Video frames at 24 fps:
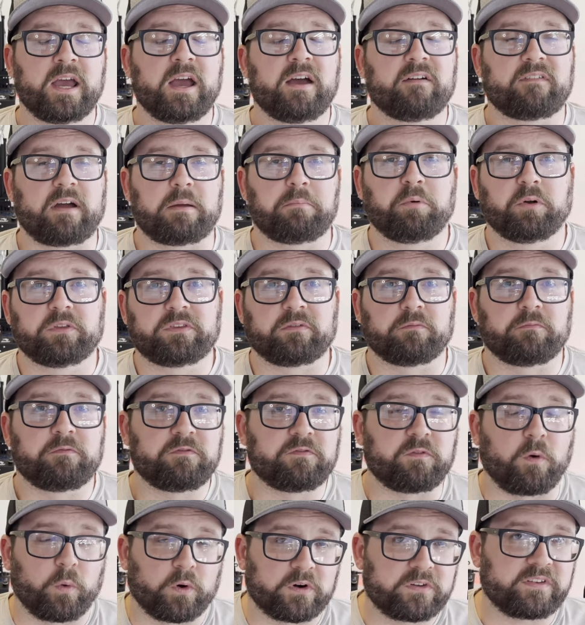if I put some
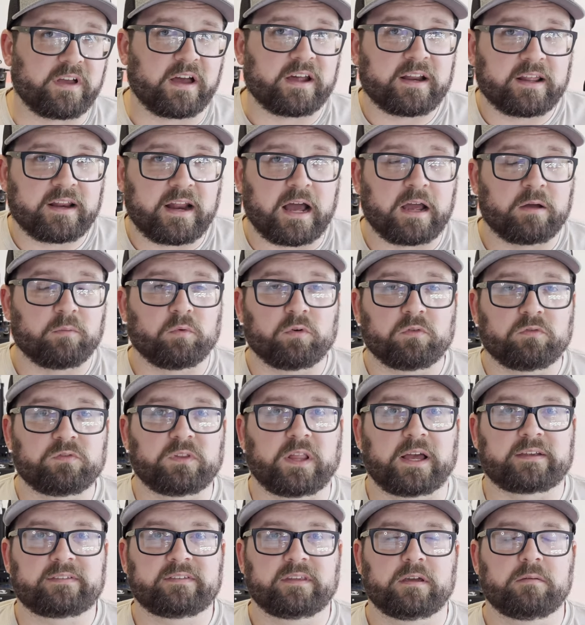force on it, I will
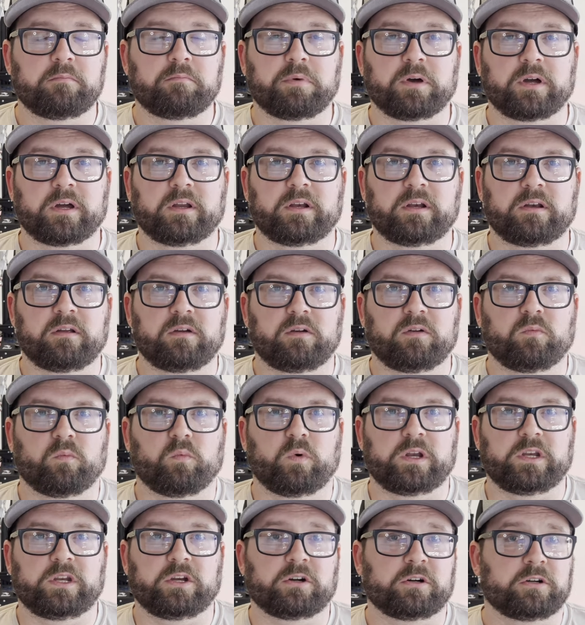flex it, but
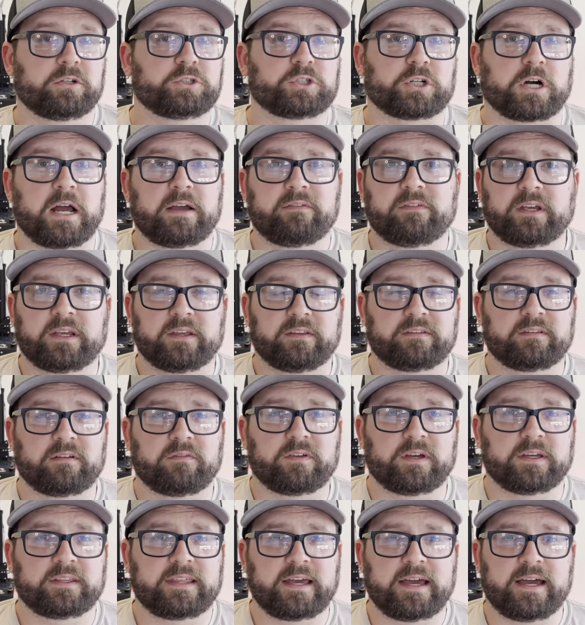when you're driving and stuff like